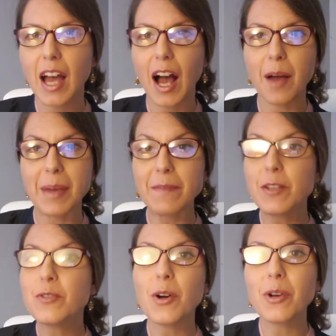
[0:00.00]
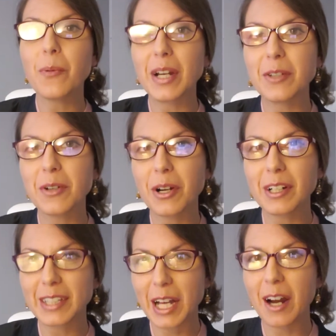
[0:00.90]
If you don't know where you
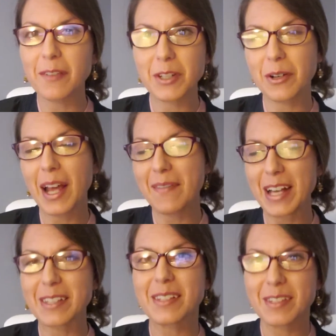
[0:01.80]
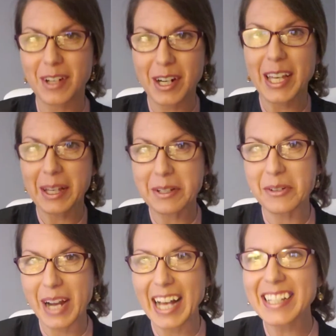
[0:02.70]
currently are, if you don't have that starting
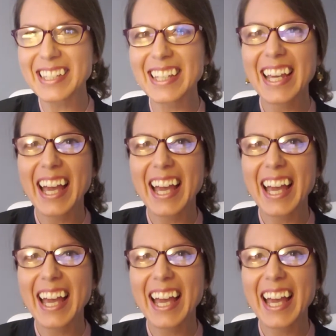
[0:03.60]
address,